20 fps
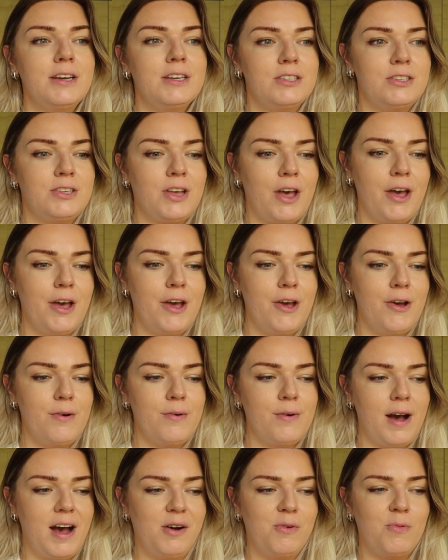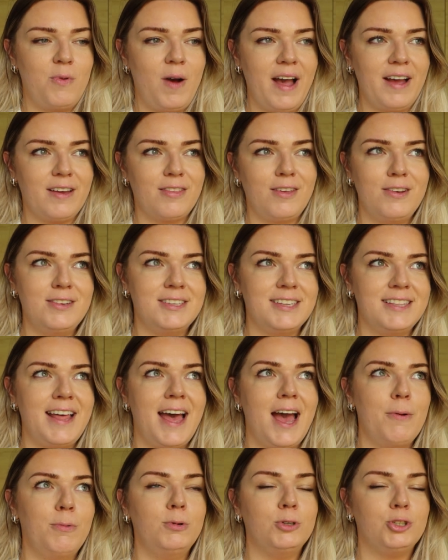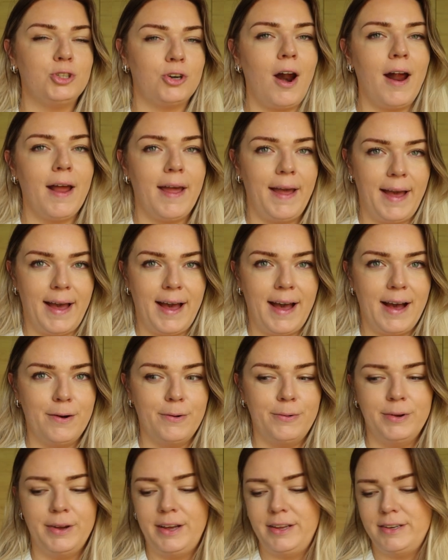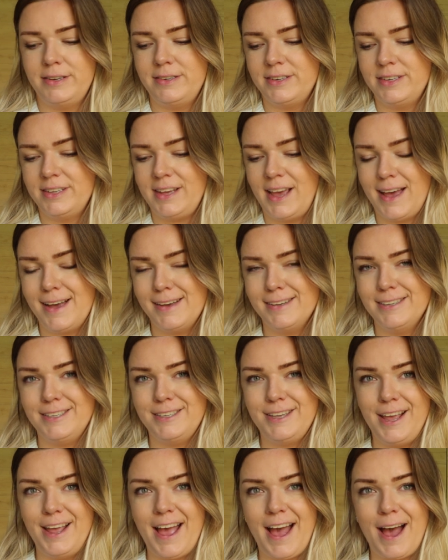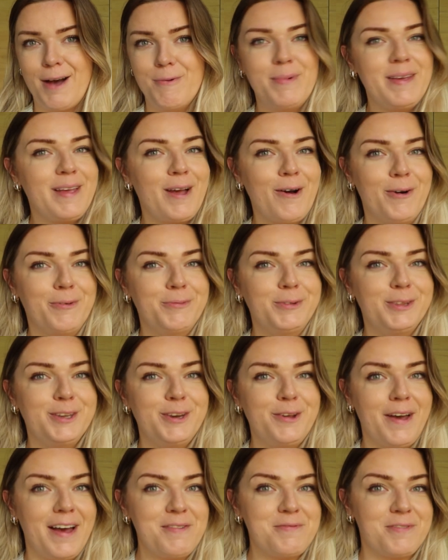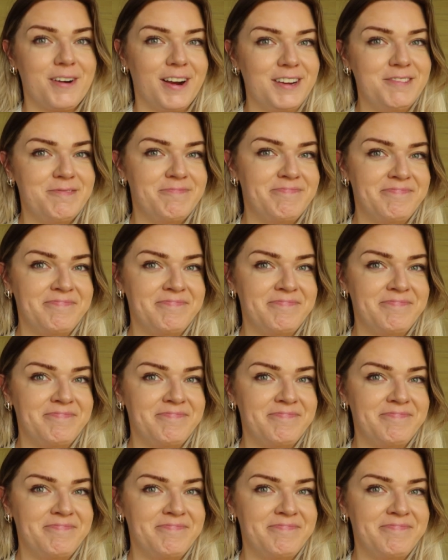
So I'll whack those in there, we'll try it out, and yeah, see how we get on with the new air fryer.